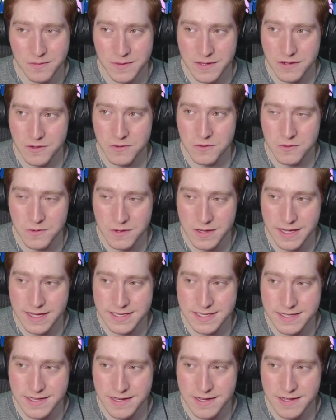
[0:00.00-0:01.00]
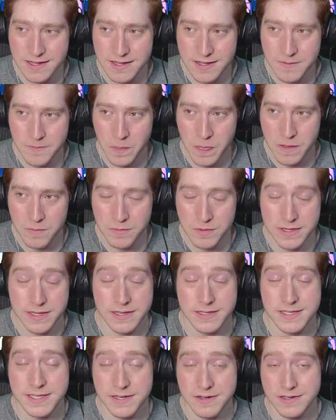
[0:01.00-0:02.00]
be a cool idea,
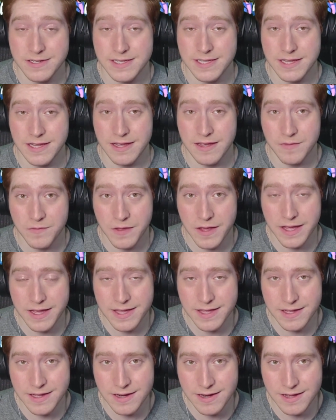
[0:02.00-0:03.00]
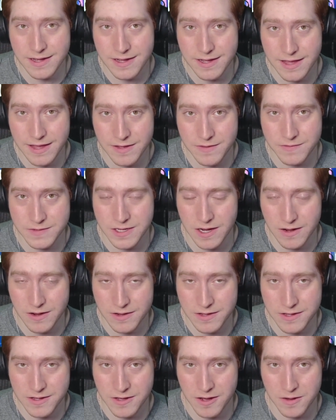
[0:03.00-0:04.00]
but seriously, if they can give
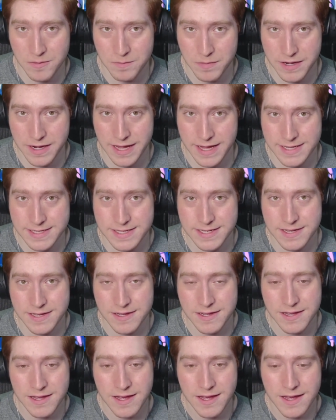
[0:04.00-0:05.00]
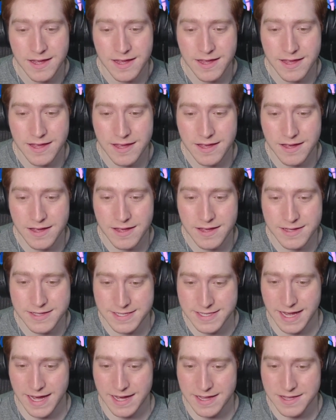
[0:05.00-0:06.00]
Donkey Kong Bananza
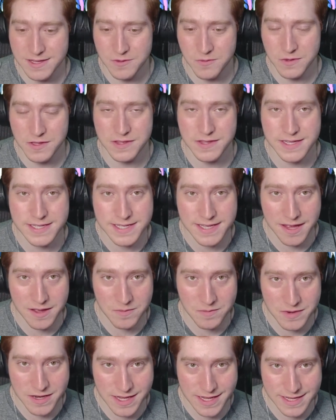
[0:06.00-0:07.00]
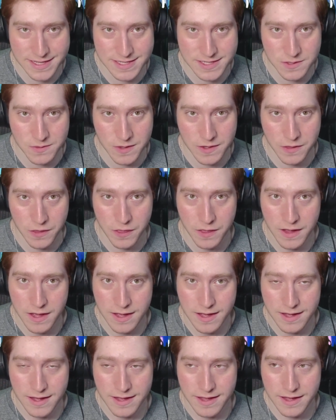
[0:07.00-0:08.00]
exactly what this game needs with
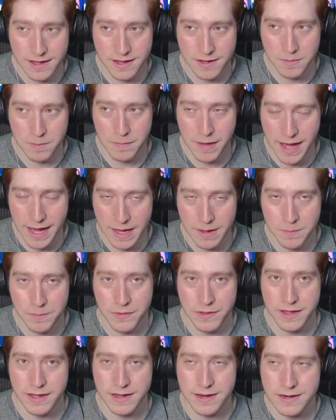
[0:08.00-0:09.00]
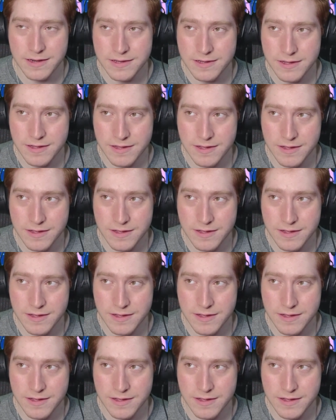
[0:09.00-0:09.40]
a map and